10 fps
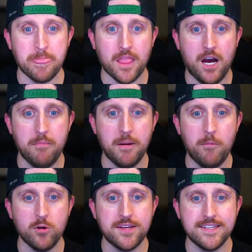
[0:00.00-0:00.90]
I'm gonna
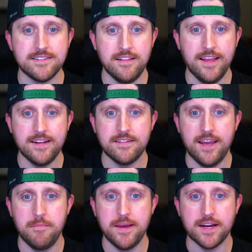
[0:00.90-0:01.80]
multi-select
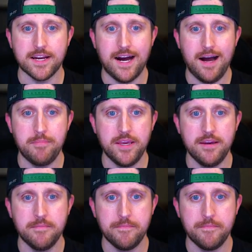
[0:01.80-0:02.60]
and make a copy.